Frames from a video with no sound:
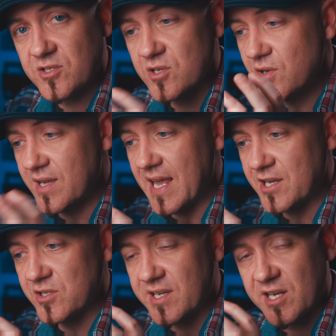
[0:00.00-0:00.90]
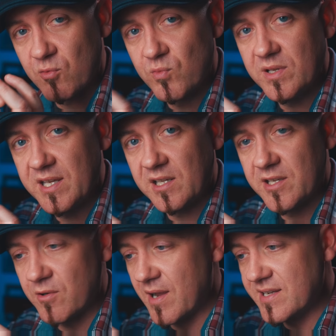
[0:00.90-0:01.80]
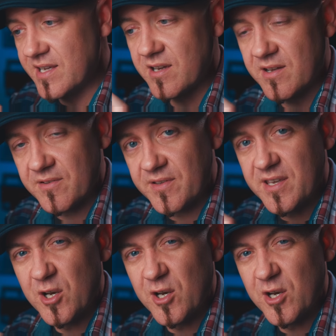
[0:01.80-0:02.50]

so you can actually get a really clear idea and,